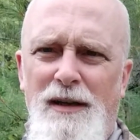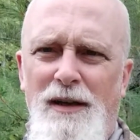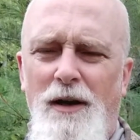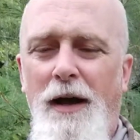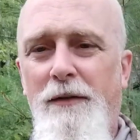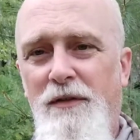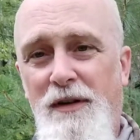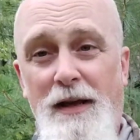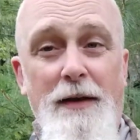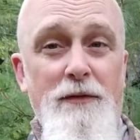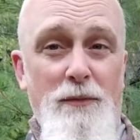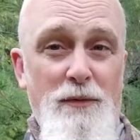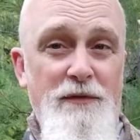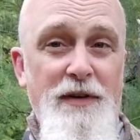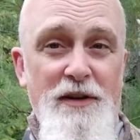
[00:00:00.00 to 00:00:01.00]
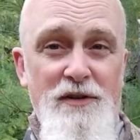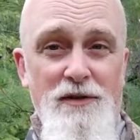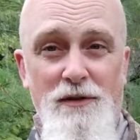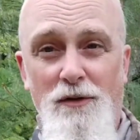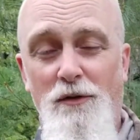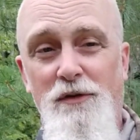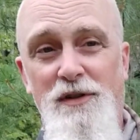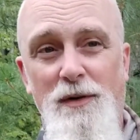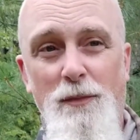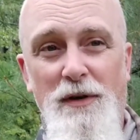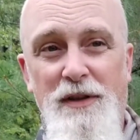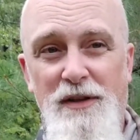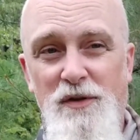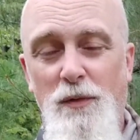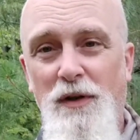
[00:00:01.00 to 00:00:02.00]
Have a professional or someone
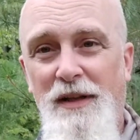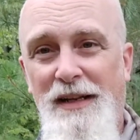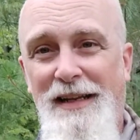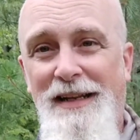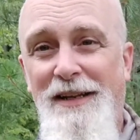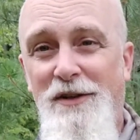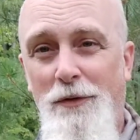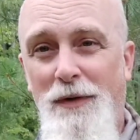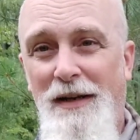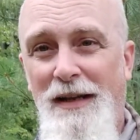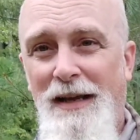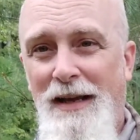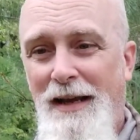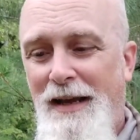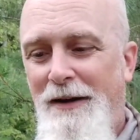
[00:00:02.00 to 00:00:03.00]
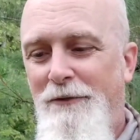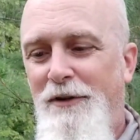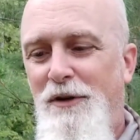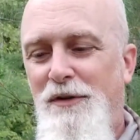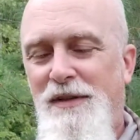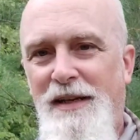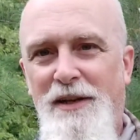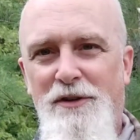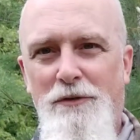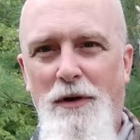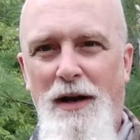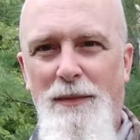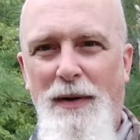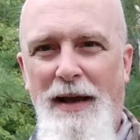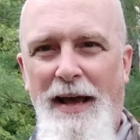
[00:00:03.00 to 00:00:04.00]
that's willing to get into it. Reduce the edge
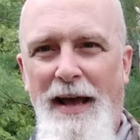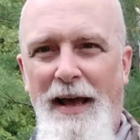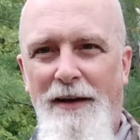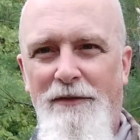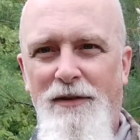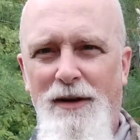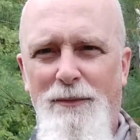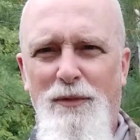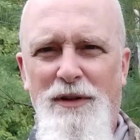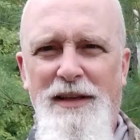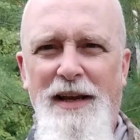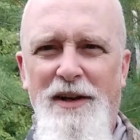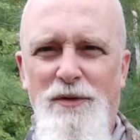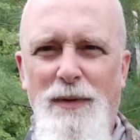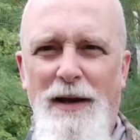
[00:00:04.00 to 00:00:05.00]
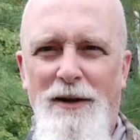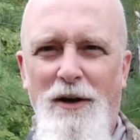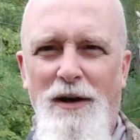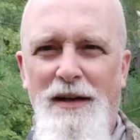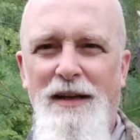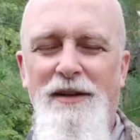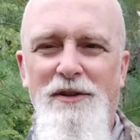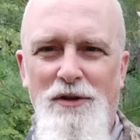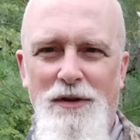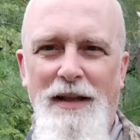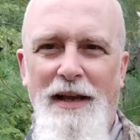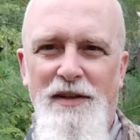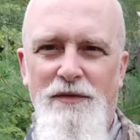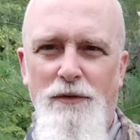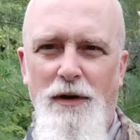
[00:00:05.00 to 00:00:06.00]
grind by half, put the edge back on it, and it should
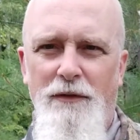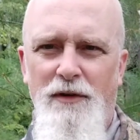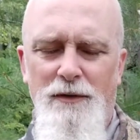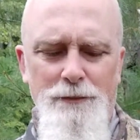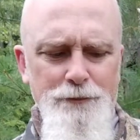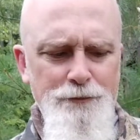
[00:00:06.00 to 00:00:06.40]
last forever.